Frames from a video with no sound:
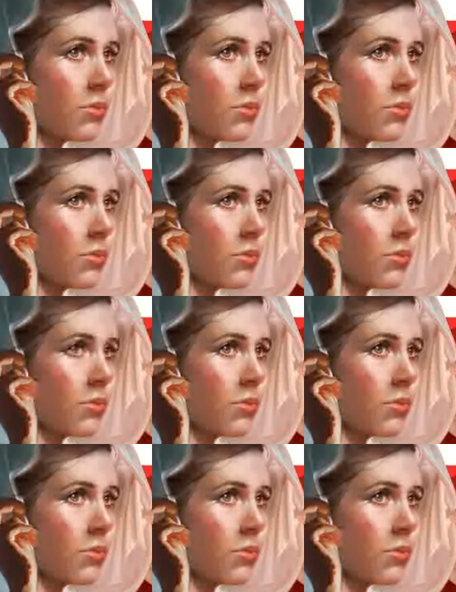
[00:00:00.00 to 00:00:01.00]

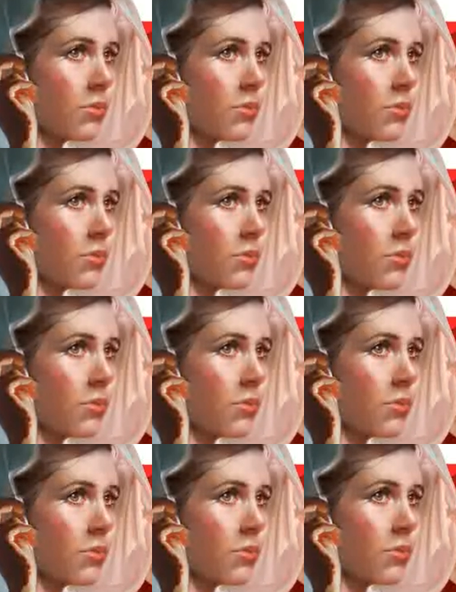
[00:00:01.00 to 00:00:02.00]

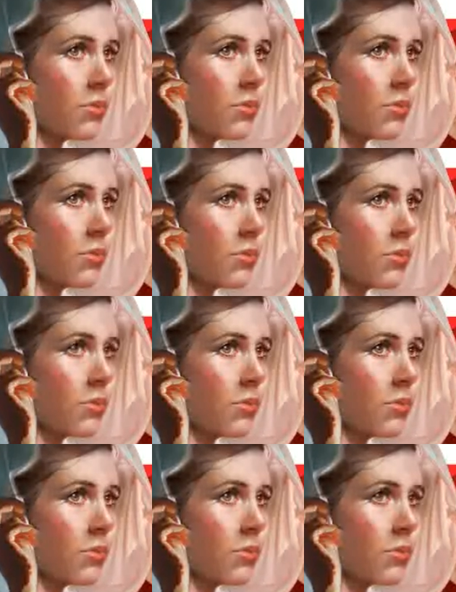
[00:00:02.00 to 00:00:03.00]

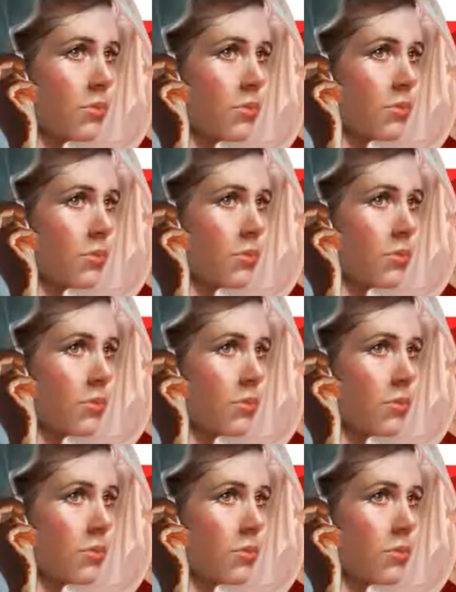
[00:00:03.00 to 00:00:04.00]

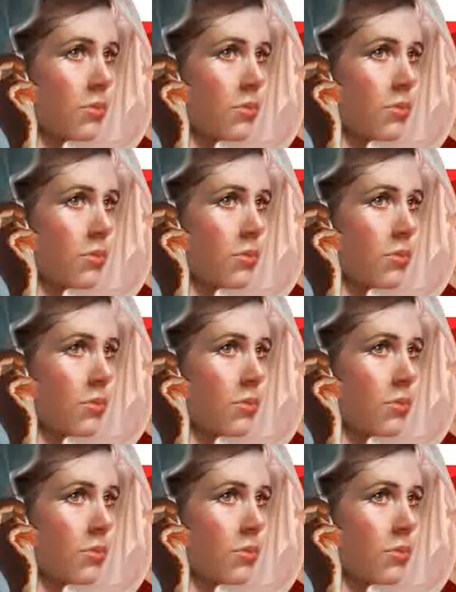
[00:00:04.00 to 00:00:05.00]

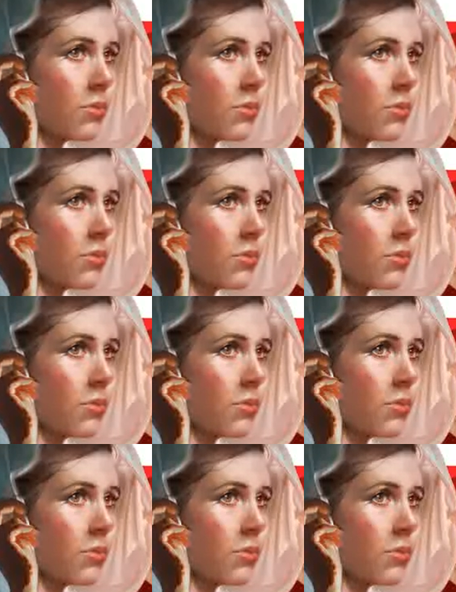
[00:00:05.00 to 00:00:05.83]
(silent)